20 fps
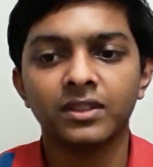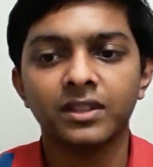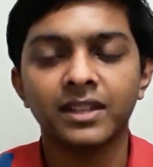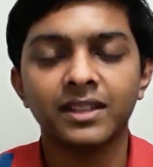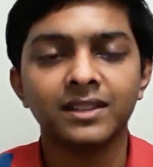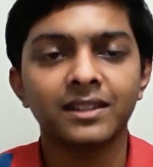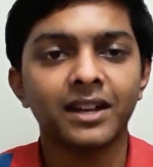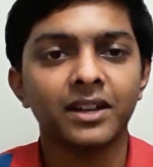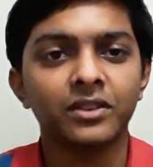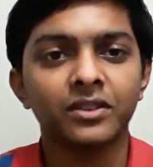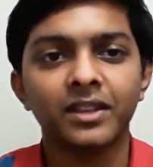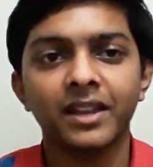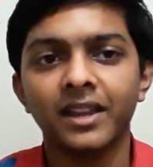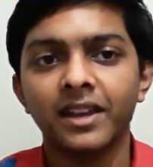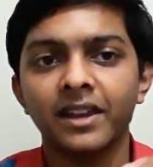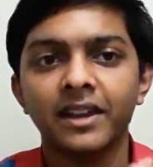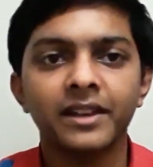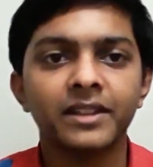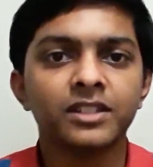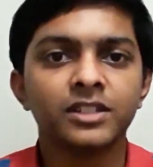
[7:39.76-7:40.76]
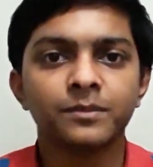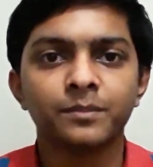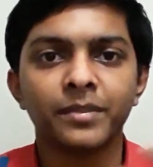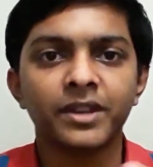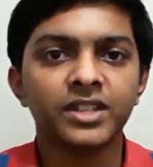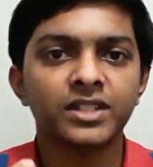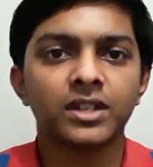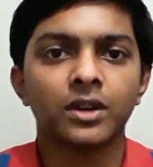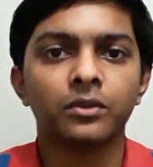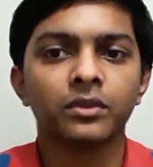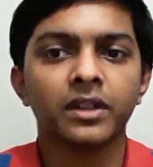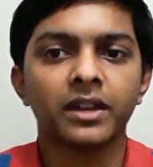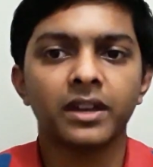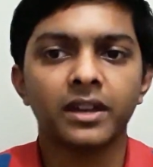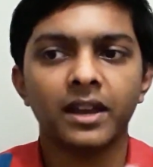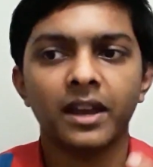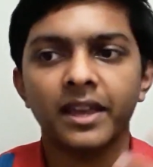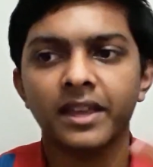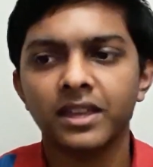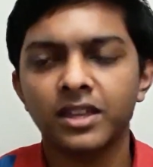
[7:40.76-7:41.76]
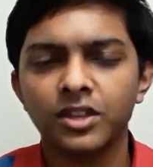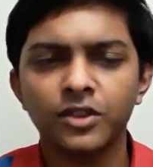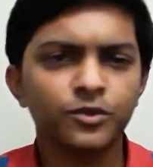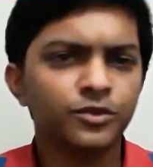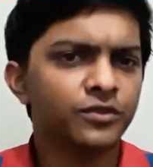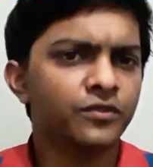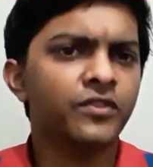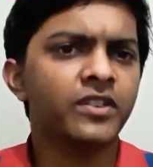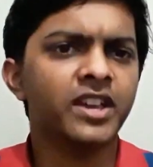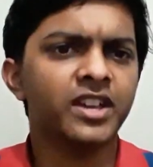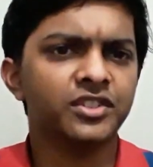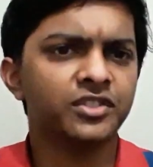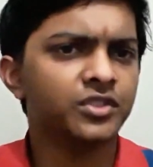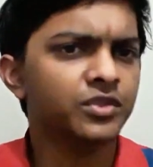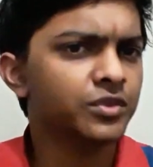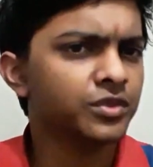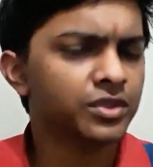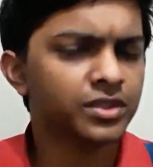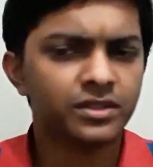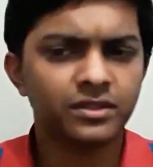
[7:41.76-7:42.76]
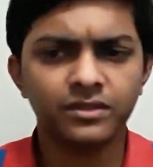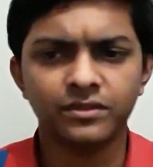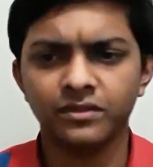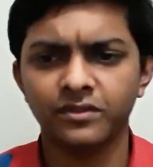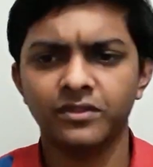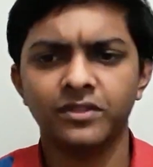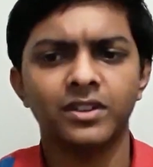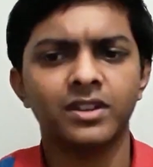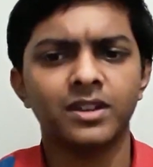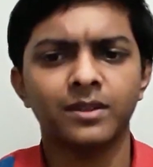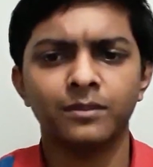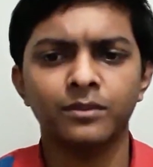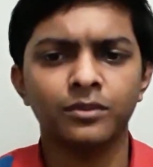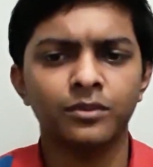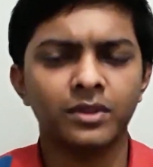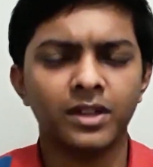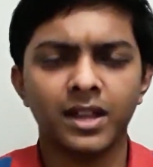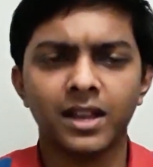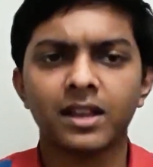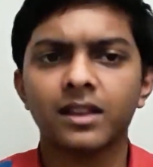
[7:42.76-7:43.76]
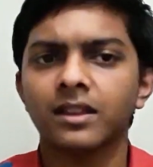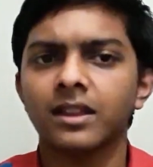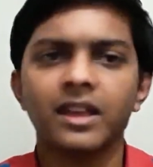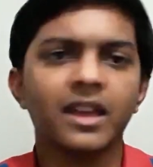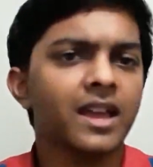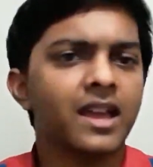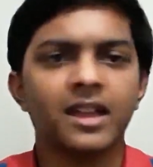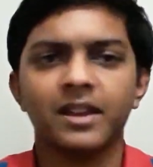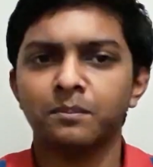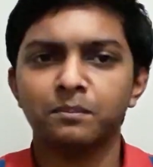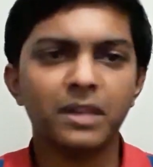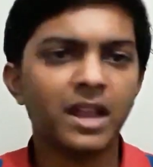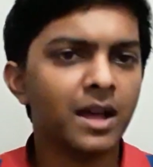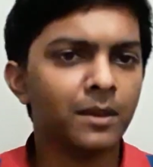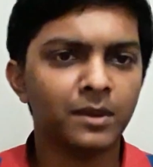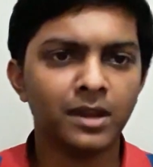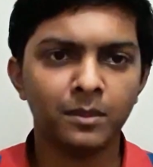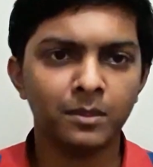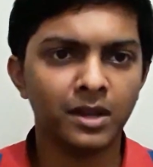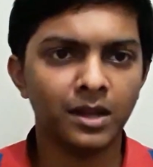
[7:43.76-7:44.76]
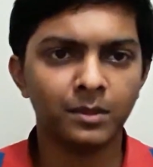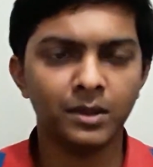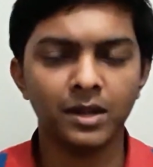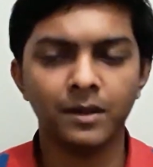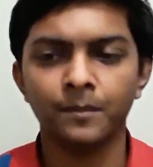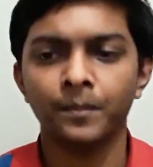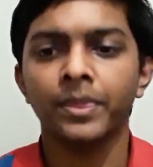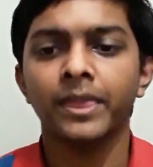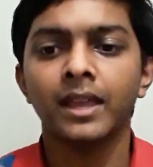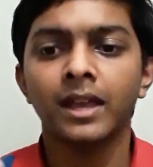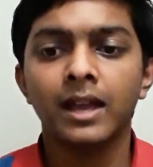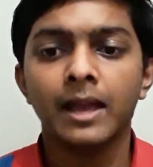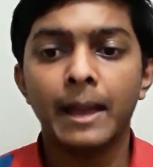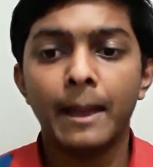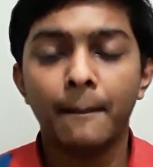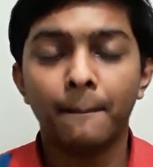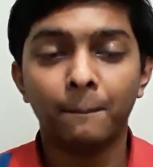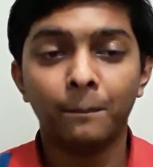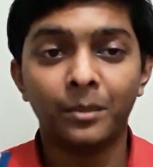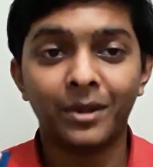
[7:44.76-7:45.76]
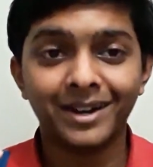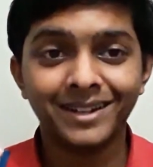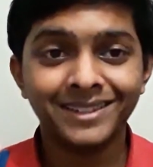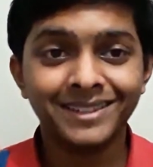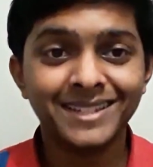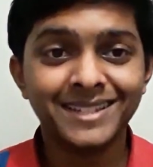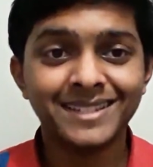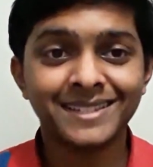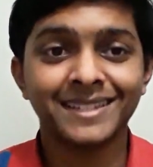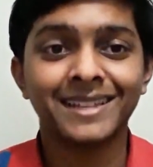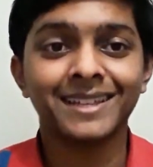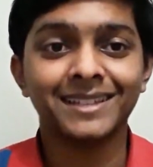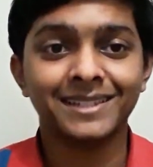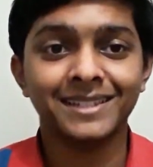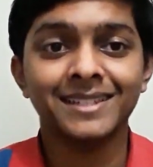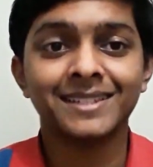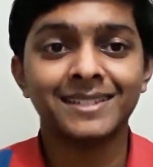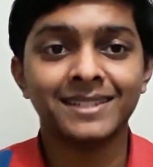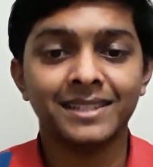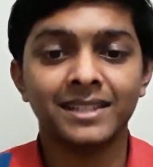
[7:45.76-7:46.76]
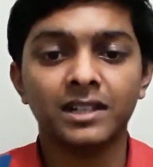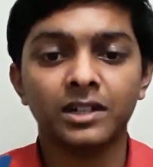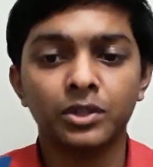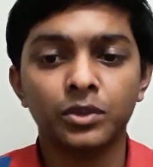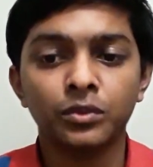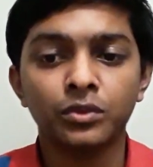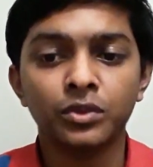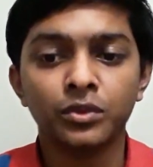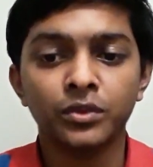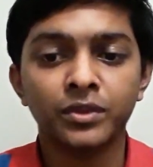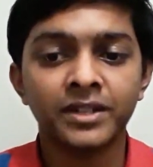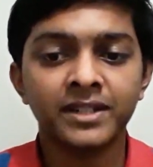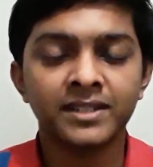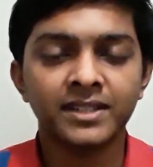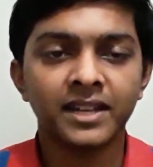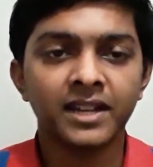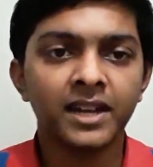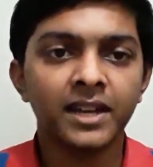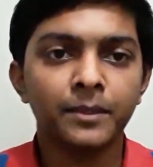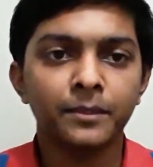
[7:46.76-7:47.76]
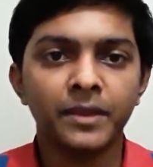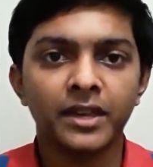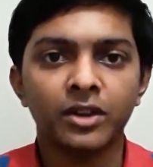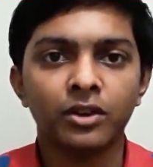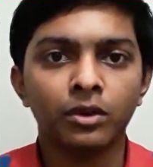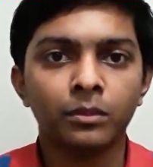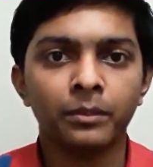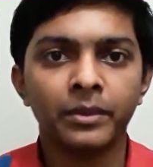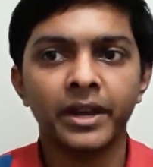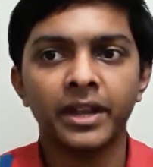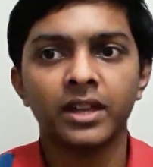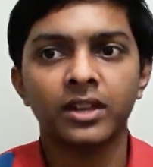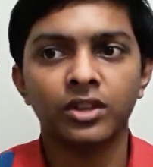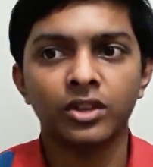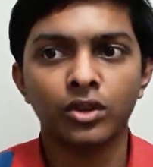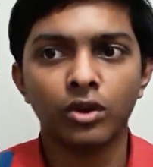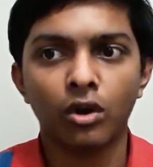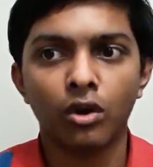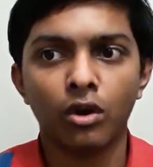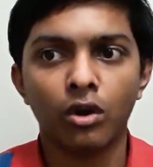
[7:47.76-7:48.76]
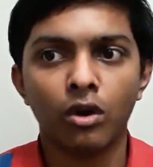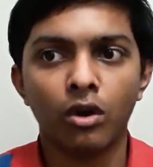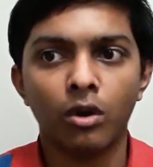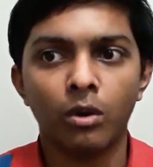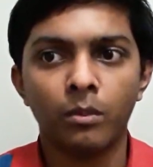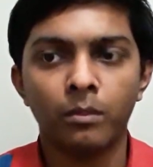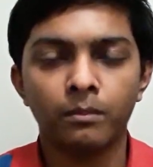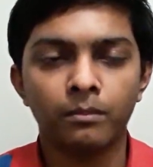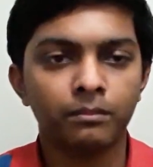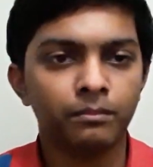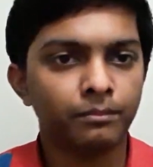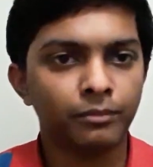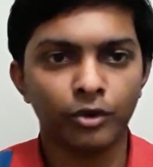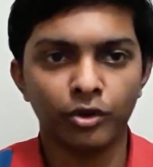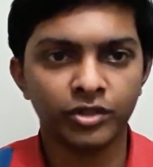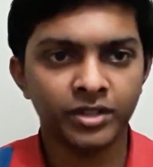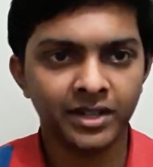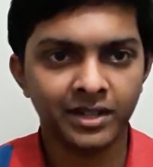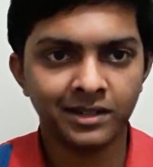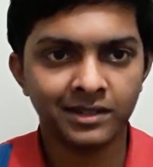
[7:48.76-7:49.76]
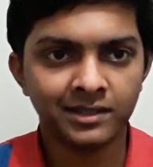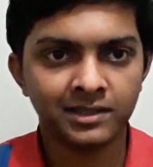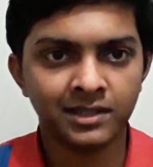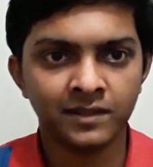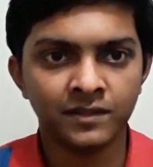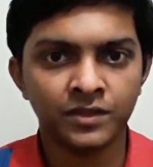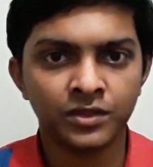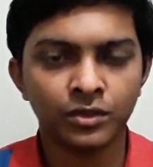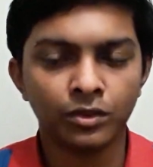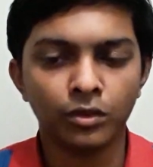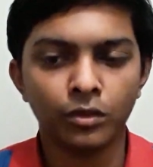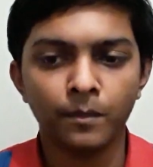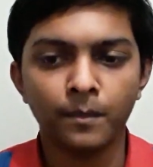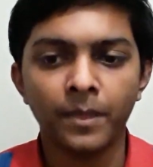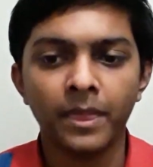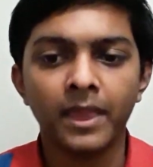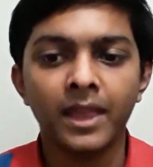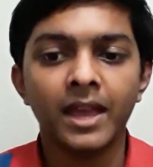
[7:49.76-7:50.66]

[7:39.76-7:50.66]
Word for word: thing that they will just preach out there like use VH, use W there, yeah, blah blah blah blah. But these these two units can really make or break your project itself. So